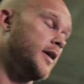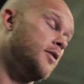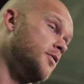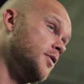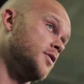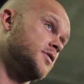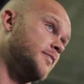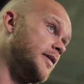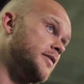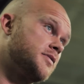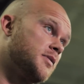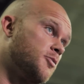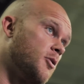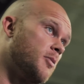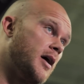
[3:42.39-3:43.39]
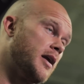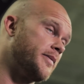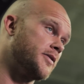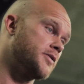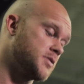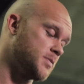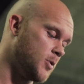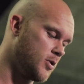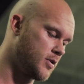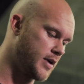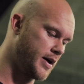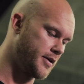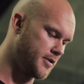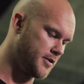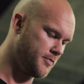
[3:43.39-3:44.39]
Who knows, man? Some pro bodybuilders smoke. I
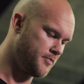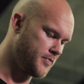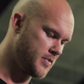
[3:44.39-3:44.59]
don't know.